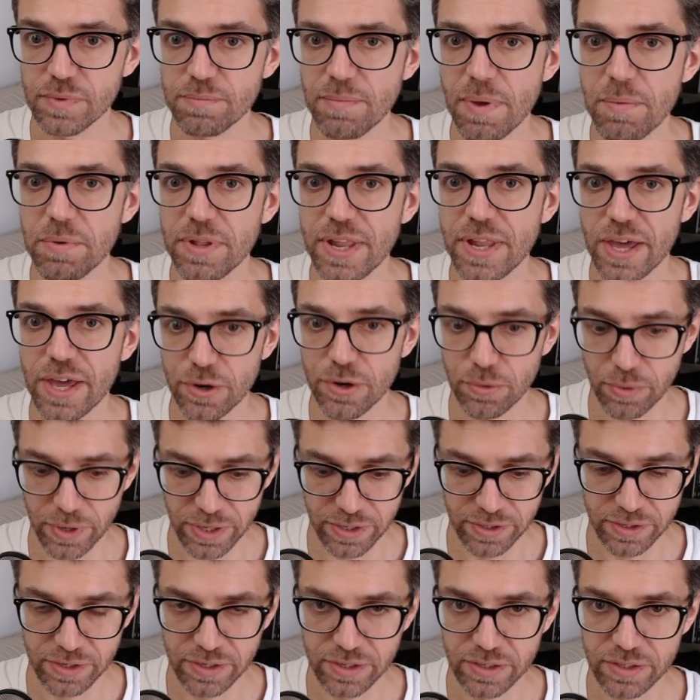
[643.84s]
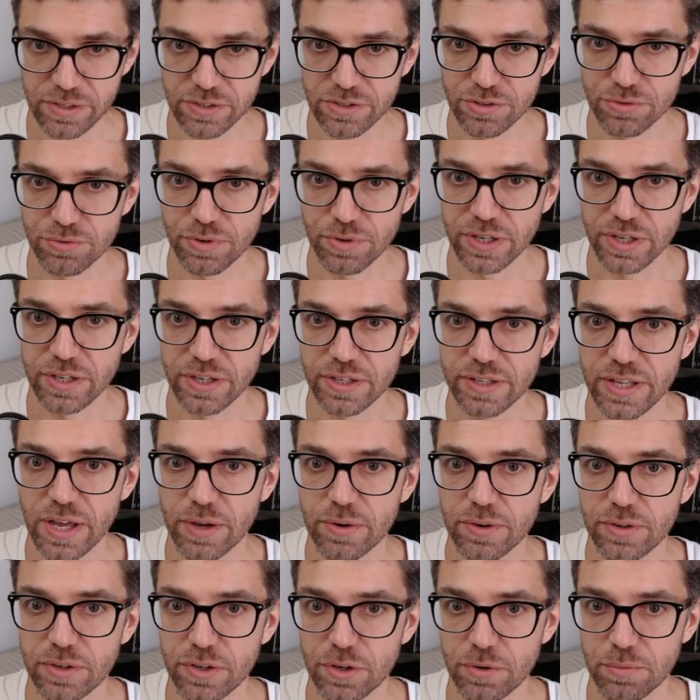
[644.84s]
Maybe the other way and shrink it
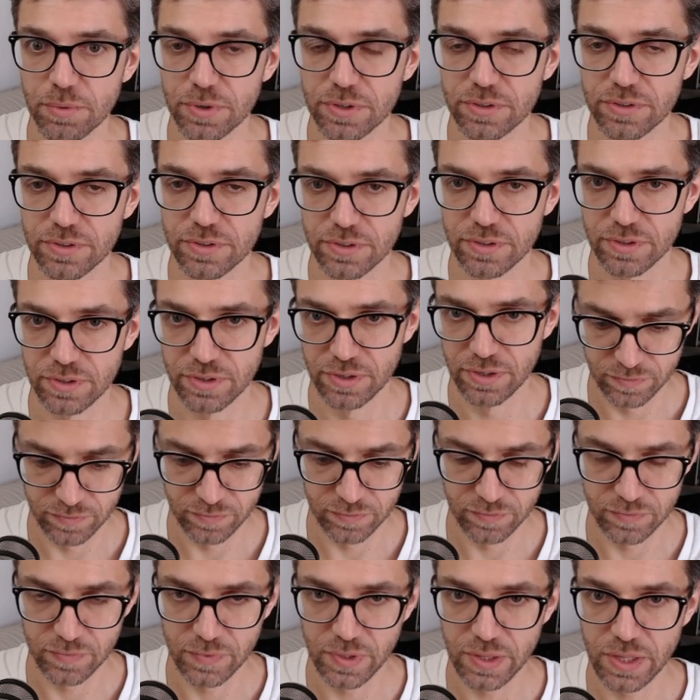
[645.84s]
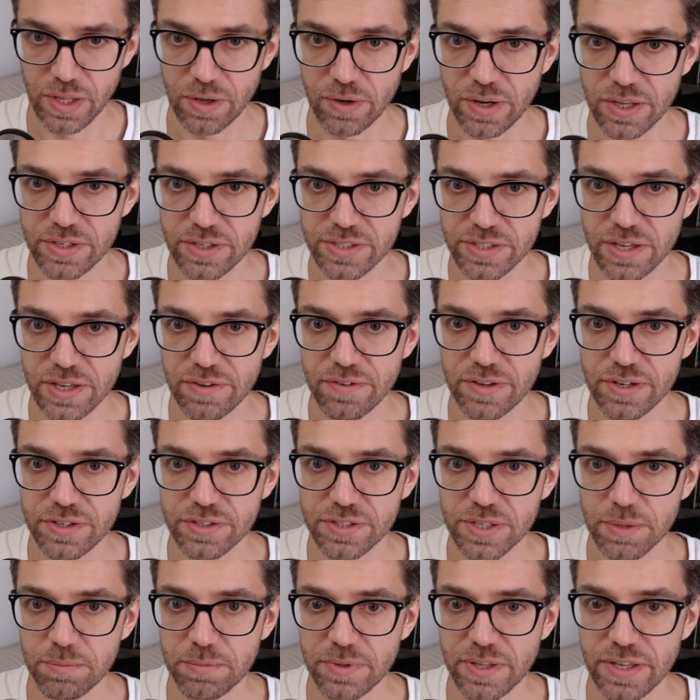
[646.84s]
down a little bit. Now let's give it a
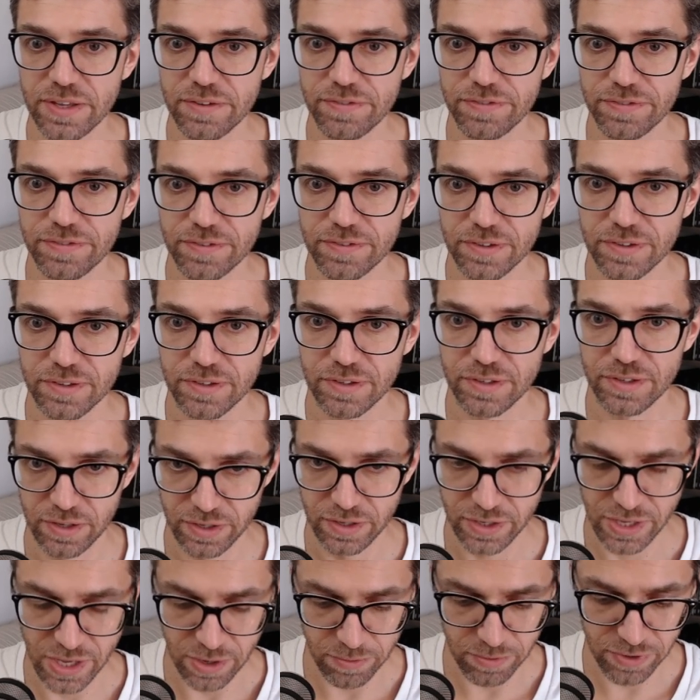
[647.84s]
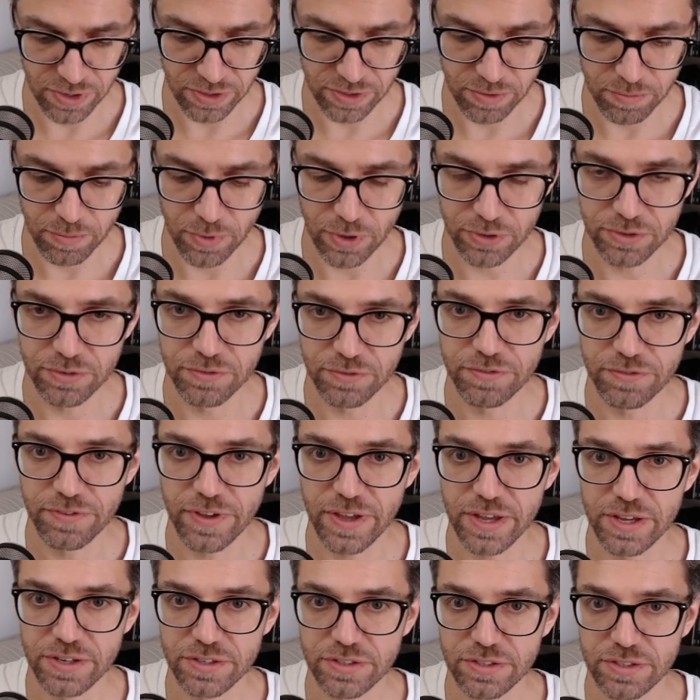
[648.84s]
subdiv, get rid of the bottom
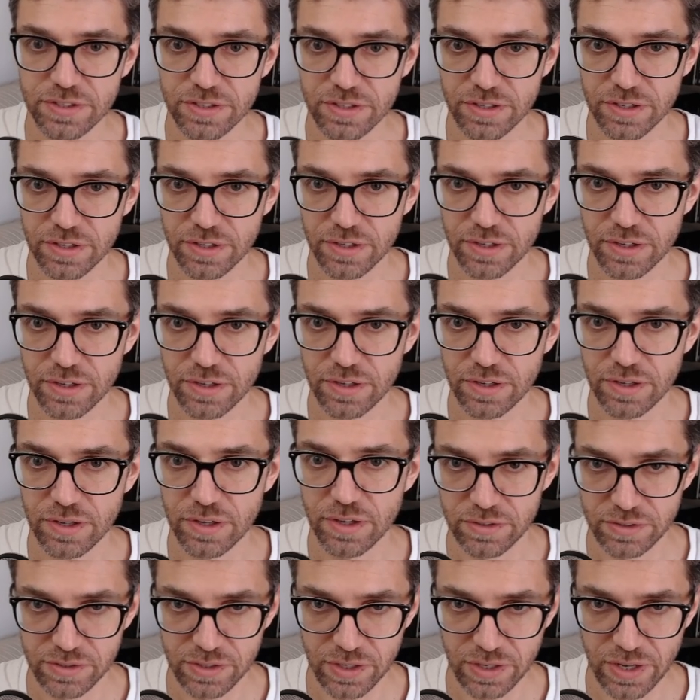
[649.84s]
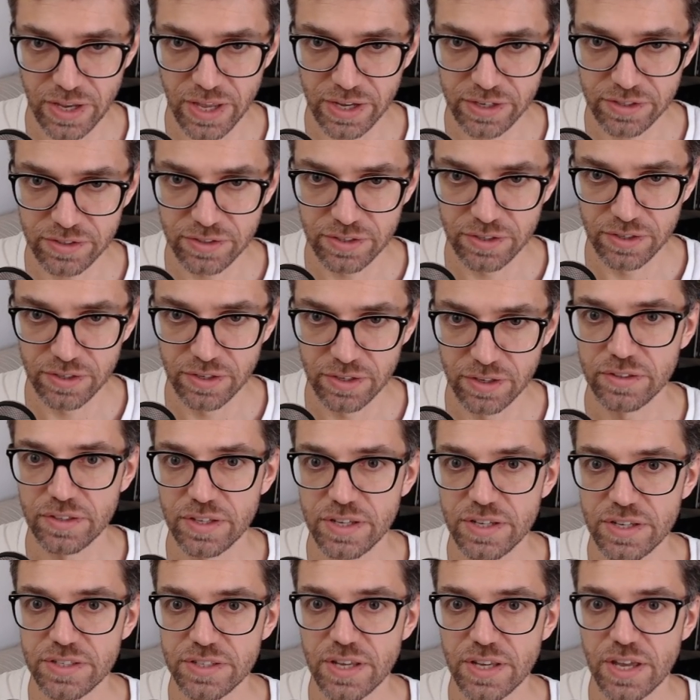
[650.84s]
face, select
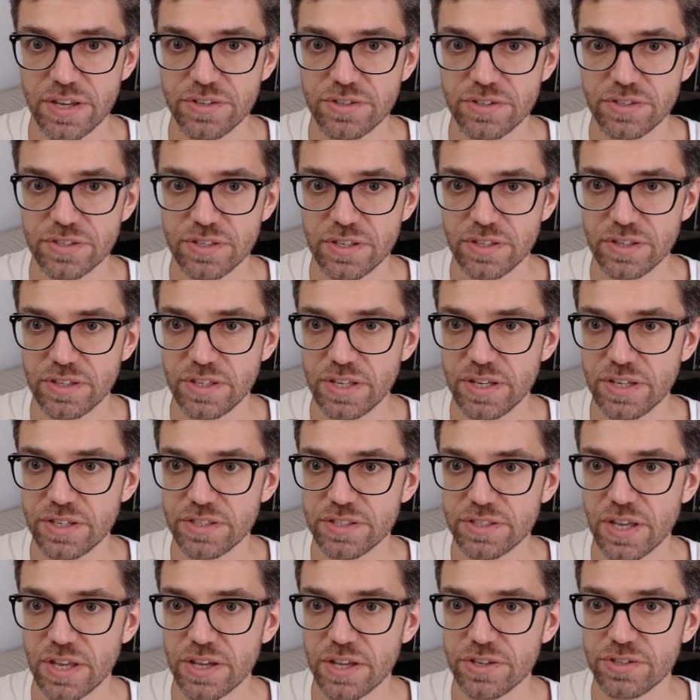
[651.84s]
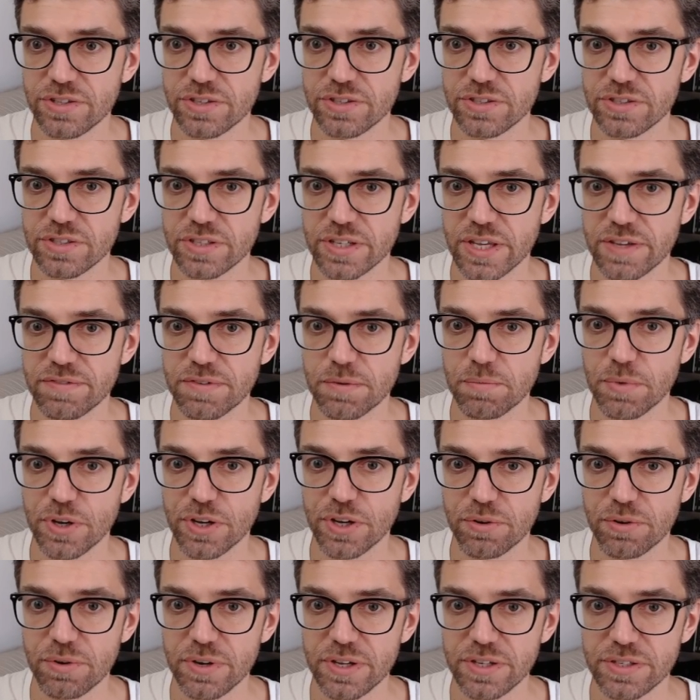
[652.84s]
these edges and these edges, give them a
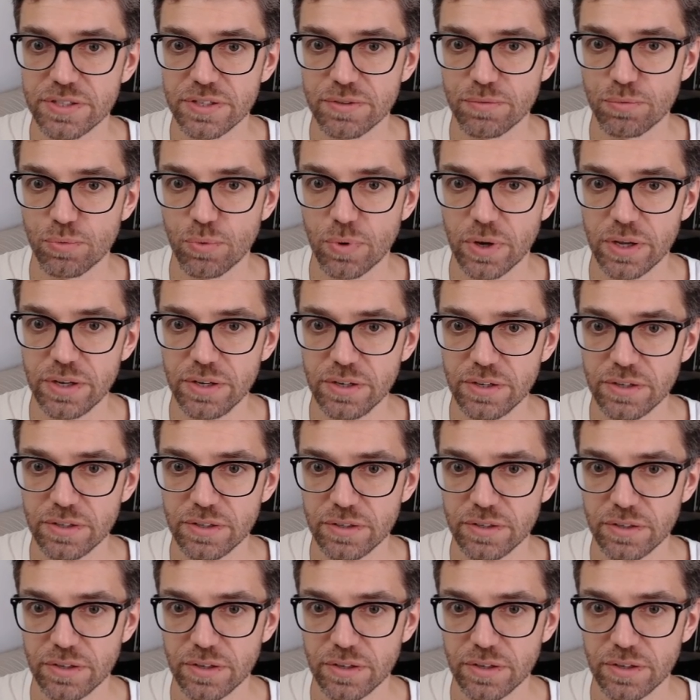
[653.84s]
crease of 1.